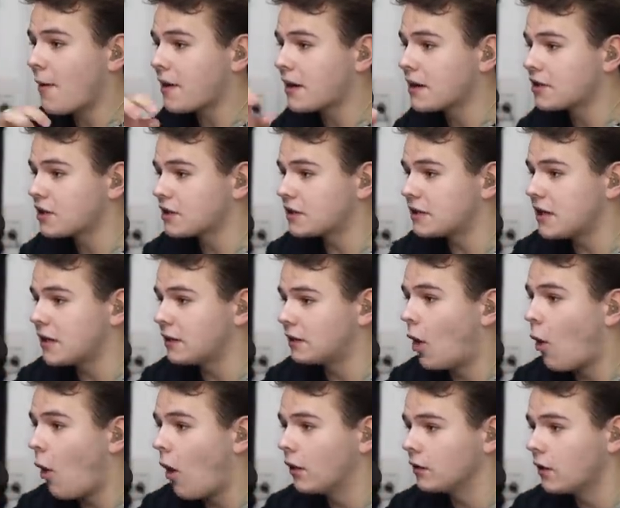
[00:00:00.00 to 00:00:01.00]
We can just see a
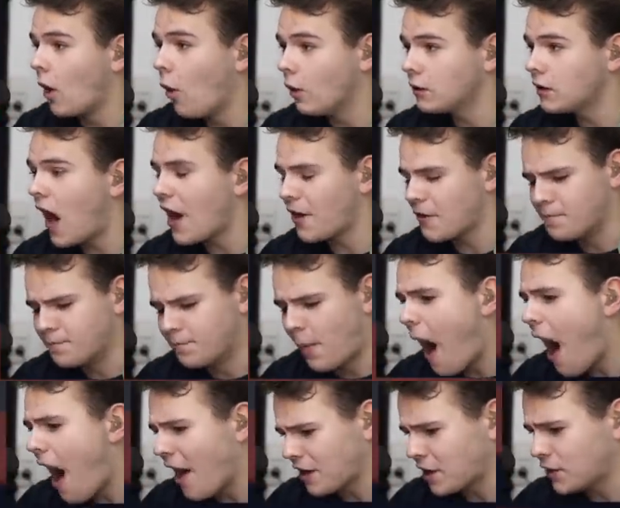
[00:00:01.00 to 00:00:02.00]
whole lot of
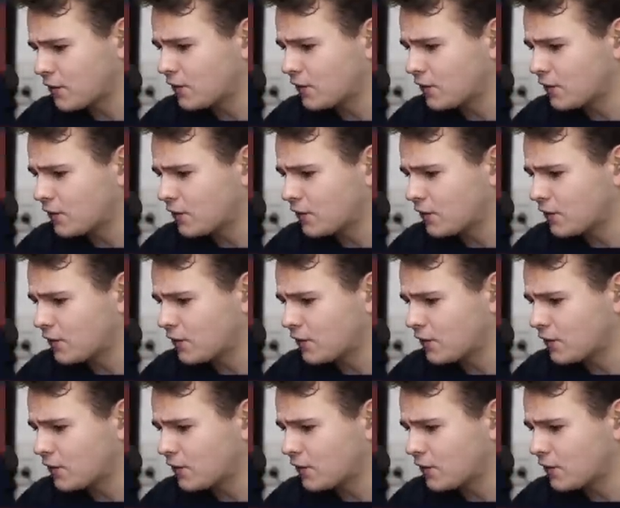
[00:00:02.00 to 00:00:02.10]
bodies